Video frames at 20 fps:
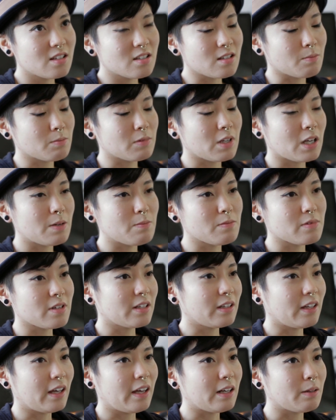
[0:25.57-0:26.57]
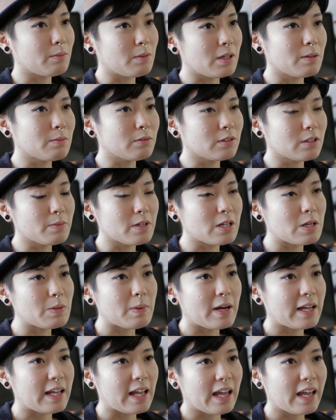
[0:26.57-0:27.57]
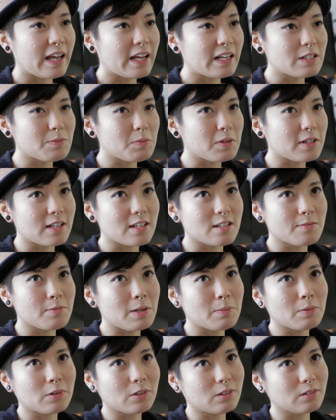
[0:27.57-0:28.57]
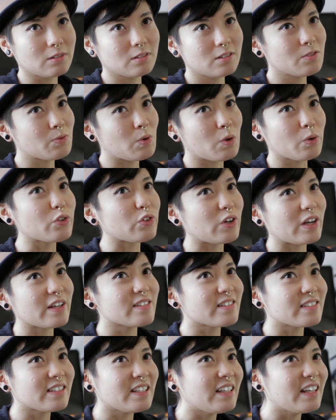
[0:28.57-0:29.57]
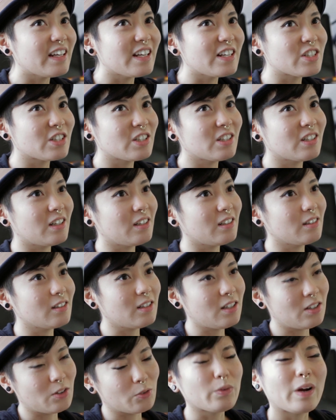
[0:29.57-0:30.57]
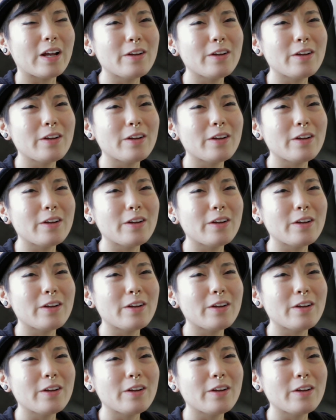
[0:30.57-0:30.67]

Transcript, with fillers: Sometimes I lie to people about my age because people won't trust a teenager, and you know,